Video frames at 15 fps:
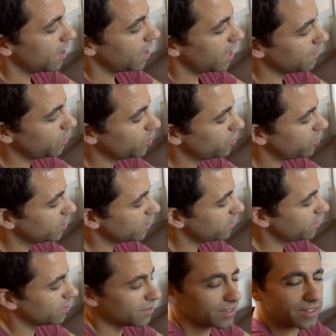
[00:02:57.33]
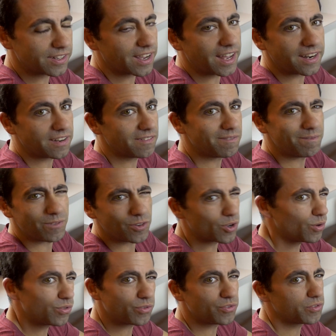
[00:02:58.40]
I've used this to kind of
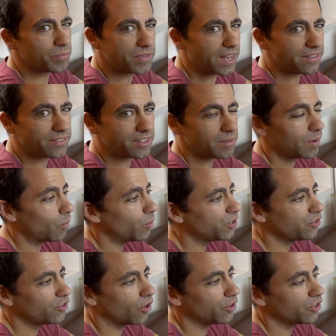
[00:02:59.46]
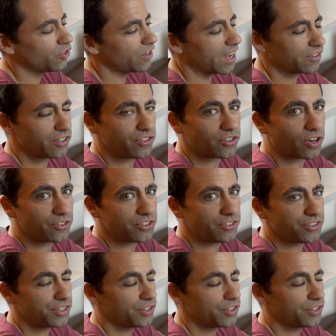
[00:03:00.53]
go through some testing about which chargers actually charge these